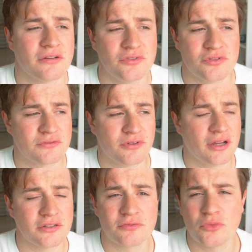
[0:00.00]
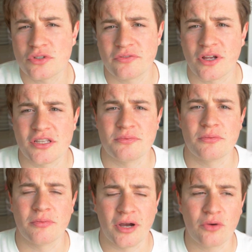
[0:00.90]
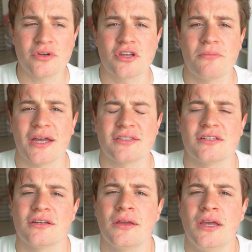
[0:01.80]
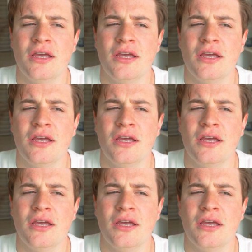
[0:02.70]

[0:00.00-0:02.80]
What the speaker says: I've used files from all different kinds of people, but I always go back to